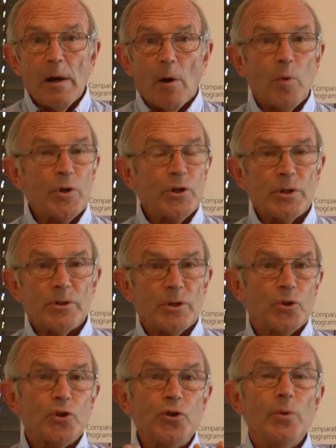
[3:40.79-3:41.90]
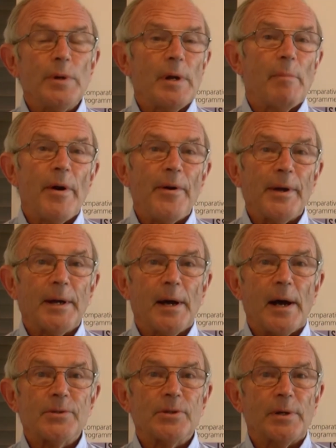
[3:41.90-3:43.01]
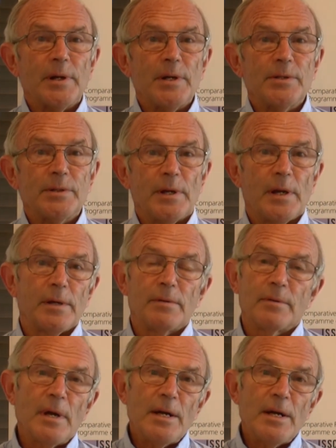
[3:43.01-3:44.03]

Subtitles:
which is as true in America as it is in